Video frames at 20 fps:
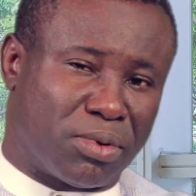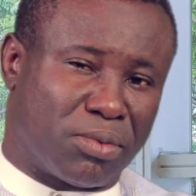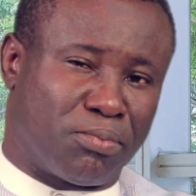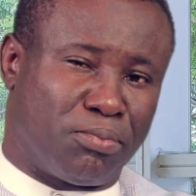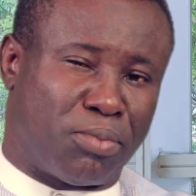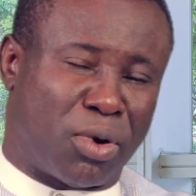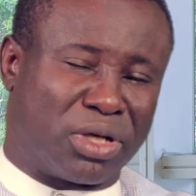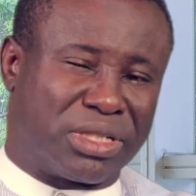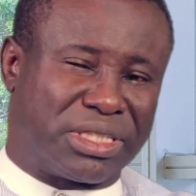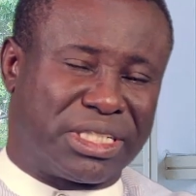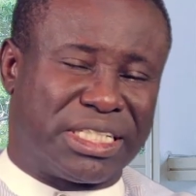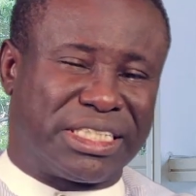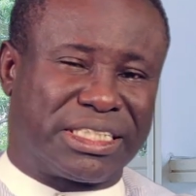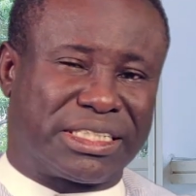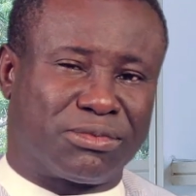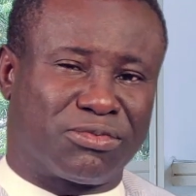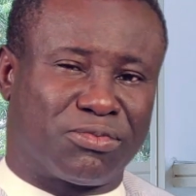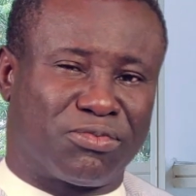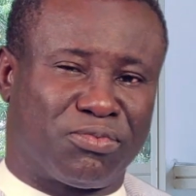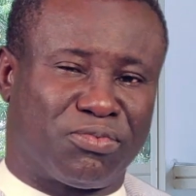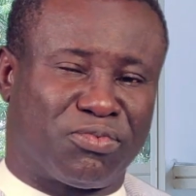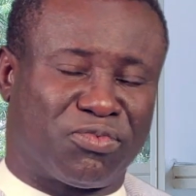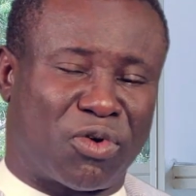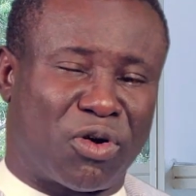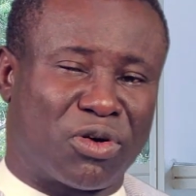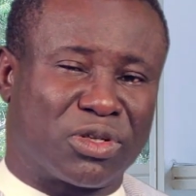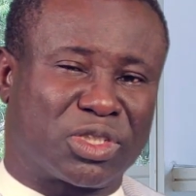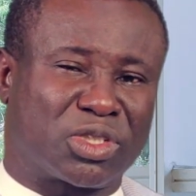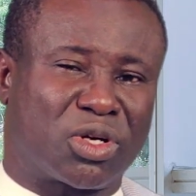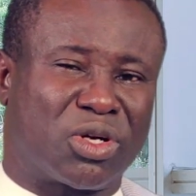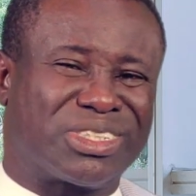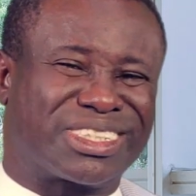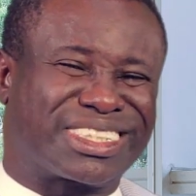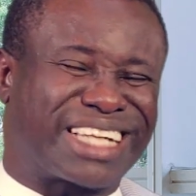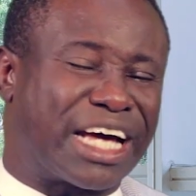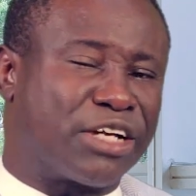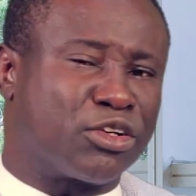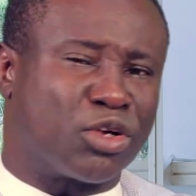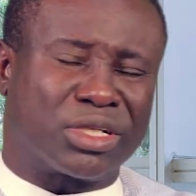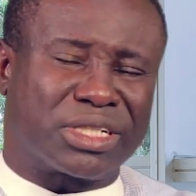body's functions
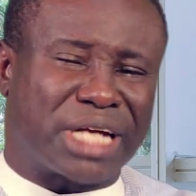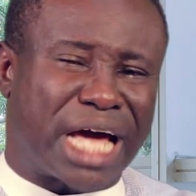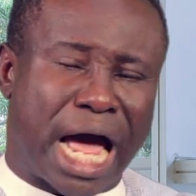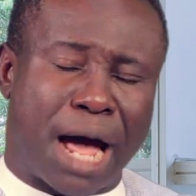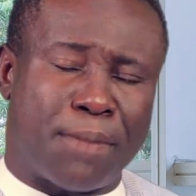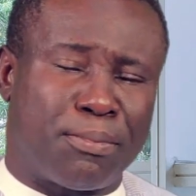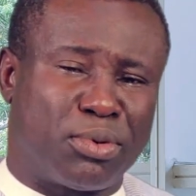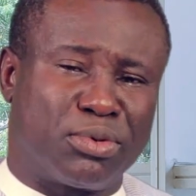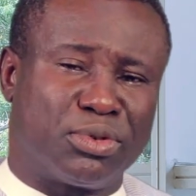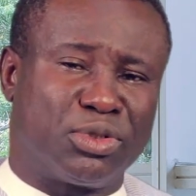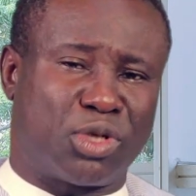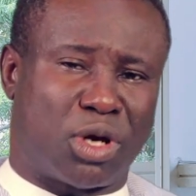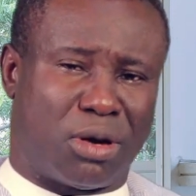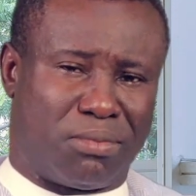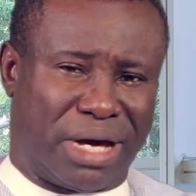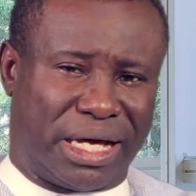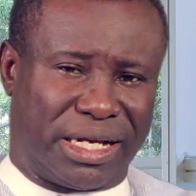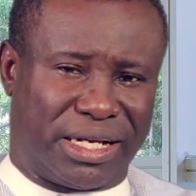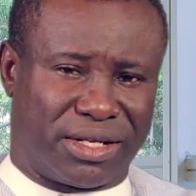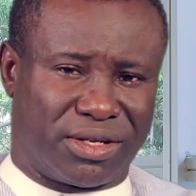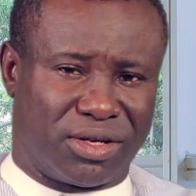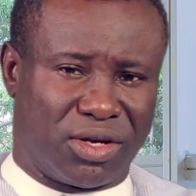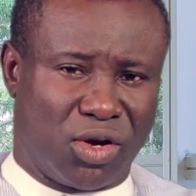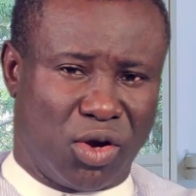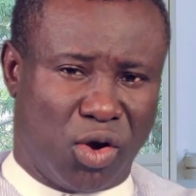cannot happen normally.